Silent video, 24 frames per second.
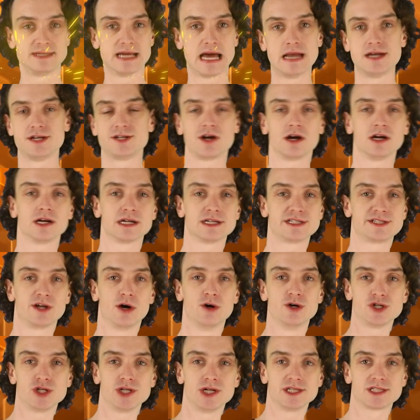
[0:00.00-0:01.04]
ten darkest
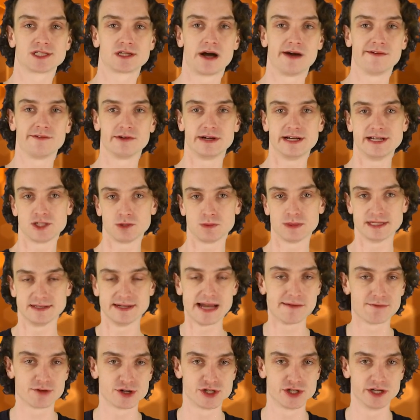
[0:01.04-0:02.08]
ocean discoveries we
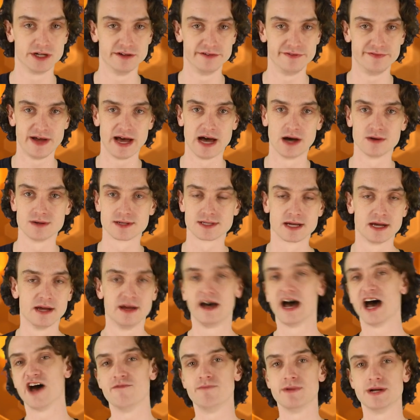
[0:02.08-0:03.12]
never should have found.
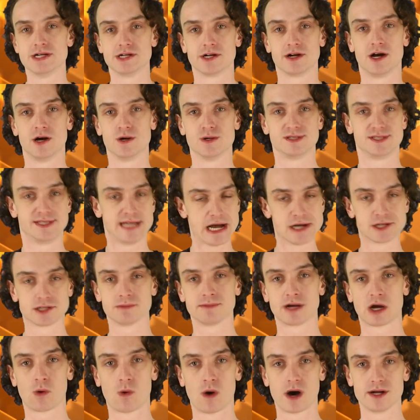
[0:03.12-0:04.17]
I've been your host, Taylor
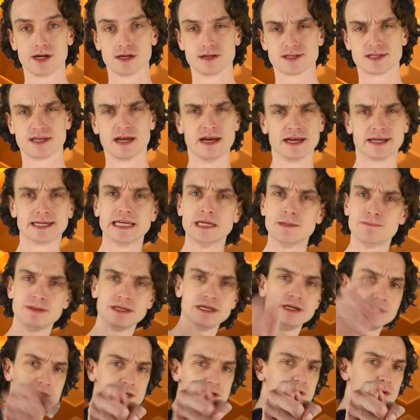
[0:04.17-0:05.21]
McWatters. Keep
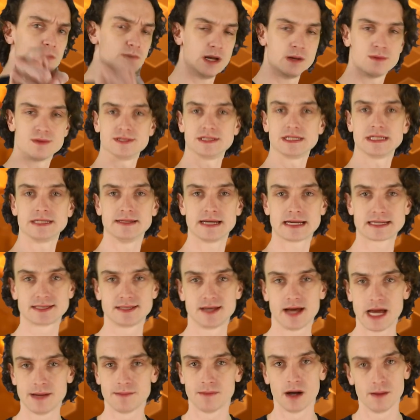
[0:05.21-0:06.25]
being you, and we'll see you next
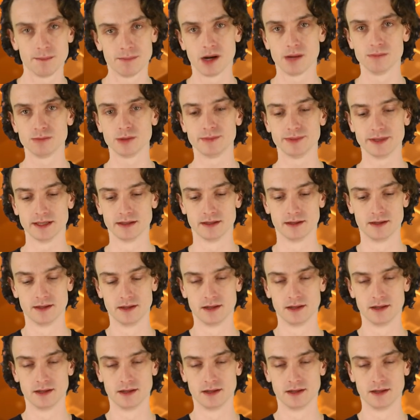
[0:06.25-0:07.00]
time on Bumblebee.